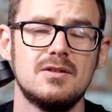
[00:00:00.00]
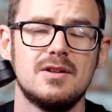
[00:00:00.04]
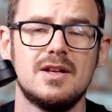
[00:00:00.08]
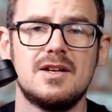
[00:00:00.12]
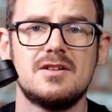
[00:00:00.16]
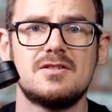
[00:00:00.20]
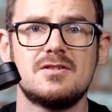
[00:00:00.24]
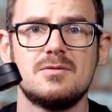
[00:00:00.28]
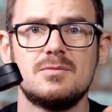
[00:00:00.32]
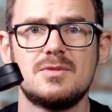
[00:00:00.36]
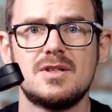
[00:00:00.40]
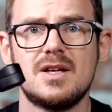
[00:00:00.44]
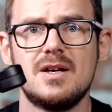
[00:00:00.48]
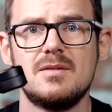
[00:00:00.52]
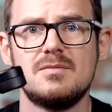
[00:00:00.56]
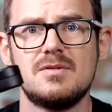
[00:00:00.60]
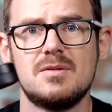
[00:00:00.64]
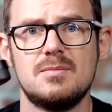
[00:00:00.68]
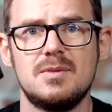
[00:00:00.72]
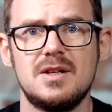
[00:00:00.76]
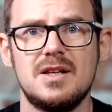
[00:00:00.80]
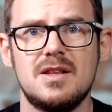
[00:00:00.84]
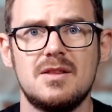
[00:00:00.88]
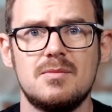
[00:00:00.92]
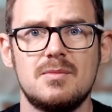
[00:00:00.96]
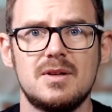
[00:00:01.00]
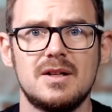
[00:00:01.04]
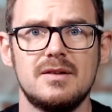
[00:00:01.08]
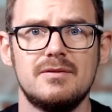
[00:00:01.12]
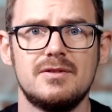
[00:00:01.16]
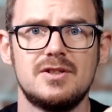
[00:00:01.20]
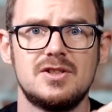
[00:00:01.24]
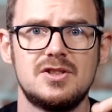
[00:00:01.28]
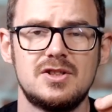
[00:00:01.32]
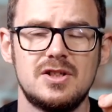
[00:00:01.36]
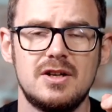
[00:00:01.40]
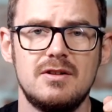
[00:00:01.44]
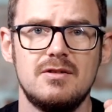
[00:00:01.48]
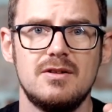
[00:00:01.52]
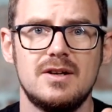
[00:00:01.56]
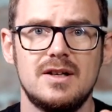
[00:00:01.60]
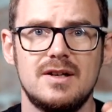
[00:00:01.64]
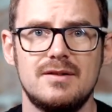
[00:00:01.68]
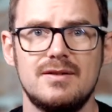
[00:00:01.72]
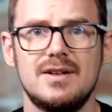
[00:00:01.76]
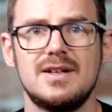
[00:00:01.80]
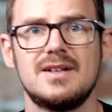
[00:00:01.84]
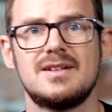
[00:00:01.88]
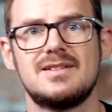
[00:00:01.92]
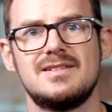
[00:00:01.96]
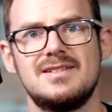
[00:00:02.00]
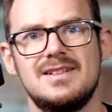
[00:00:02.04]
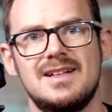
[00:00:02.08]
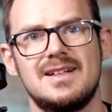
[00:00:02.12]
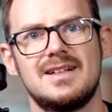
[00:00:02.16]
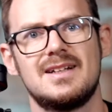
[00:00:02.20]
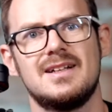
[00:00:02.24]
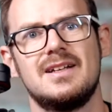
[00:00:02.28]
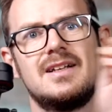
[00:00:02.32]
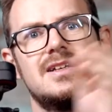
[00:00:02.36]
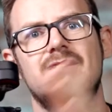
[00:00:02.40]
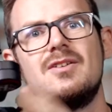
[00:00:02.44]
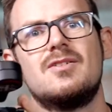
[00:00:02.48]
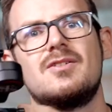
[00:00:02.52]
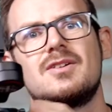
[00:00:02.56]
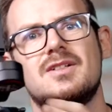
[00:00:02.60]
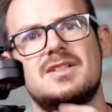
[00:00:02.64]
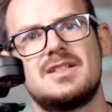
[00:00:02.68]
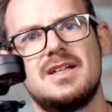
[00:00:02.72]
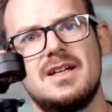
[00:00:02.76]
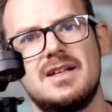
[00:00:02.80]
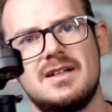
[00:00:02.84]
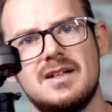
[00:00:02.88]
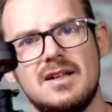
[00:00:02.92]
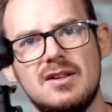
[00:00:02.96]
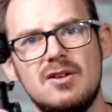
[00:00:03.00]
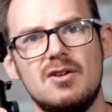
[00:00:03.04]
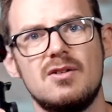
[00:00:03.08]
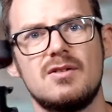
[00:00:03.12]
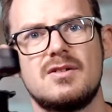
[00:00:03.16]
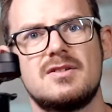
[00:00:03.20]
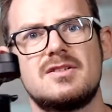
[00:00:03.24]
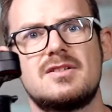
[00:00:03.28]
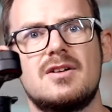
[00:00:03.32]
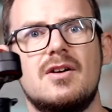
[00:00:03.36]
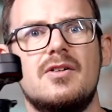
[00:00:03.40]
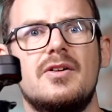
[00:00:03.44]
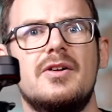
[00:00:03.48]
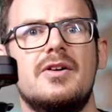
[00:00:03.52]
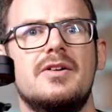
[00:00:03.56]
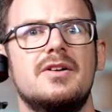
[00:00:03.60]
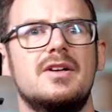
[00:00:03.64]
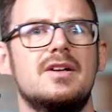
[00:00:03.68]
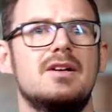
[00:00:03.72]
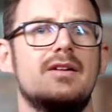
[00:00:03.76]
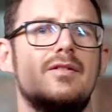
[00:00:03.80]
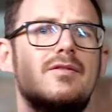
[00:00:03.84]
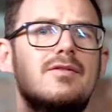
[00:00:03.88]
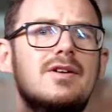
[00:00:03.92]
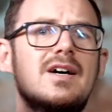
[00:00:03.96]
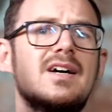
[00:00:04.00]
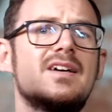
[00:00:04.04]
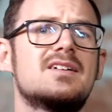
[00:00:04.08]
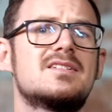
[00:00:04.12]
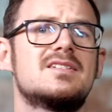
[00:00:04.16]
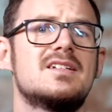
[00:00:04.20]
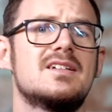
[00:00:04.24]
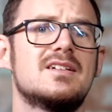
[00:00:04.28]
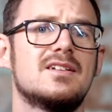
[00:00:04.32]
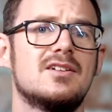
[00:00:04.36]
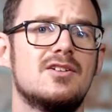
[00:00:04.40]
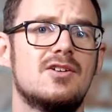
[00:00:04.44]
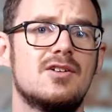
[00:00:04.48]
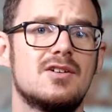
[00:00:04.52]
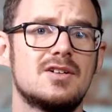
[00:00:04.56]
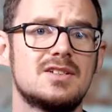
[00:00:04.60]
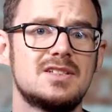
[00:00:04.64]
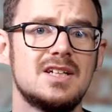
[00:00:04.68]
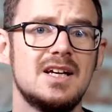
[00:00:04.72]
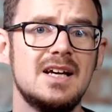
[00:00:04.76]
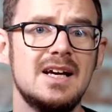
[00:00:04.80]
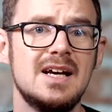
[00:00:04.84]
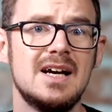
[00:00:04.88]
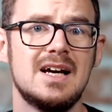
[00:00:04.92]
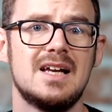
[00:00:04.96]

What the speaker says: Like sometimes I've been in the middle of a shoot and I've accidentally knocked it and a lock's gone on and I've axis locked,